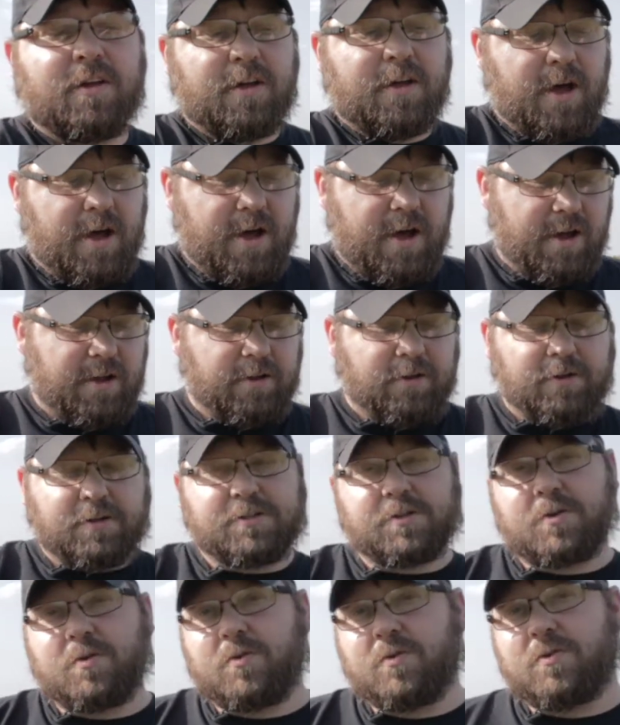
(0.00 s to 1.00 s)
It
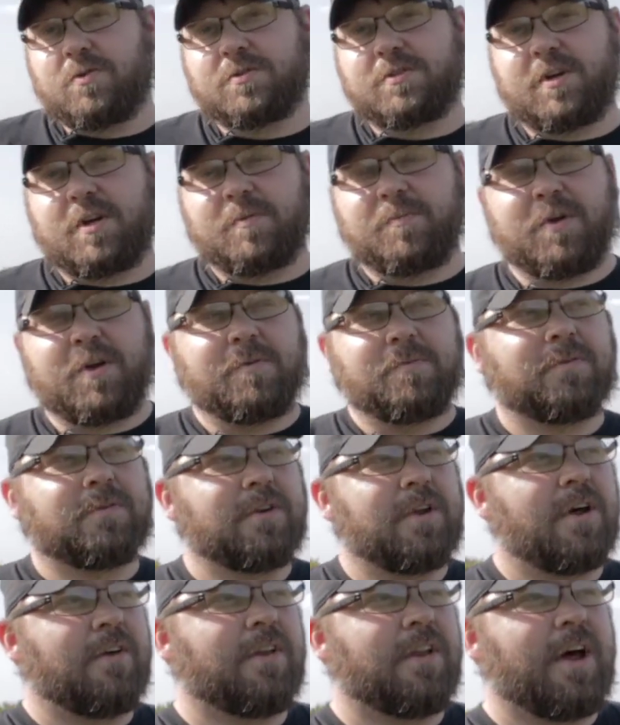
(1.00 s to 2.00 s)
looks cool. Some people
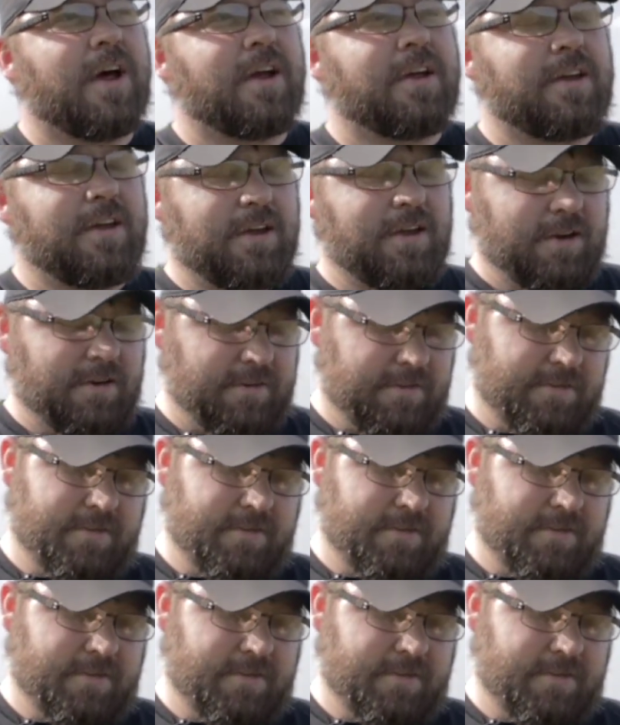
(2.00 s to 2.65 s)
don't like it.